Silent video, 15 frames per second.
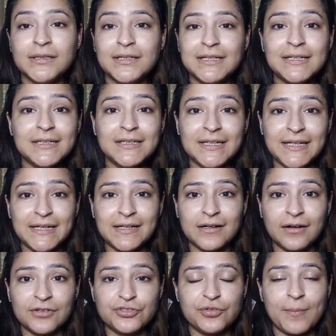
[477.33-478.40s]
the Clinique
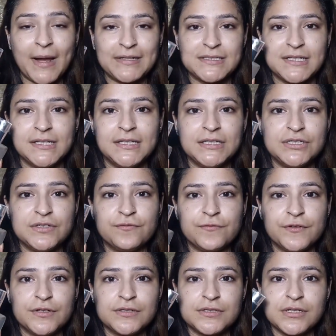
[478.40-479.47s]
Dramatically
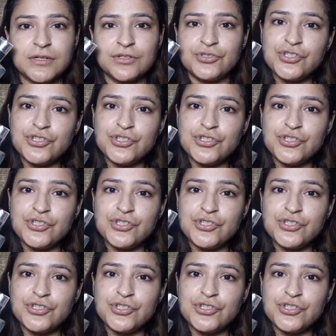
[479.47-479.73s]
Different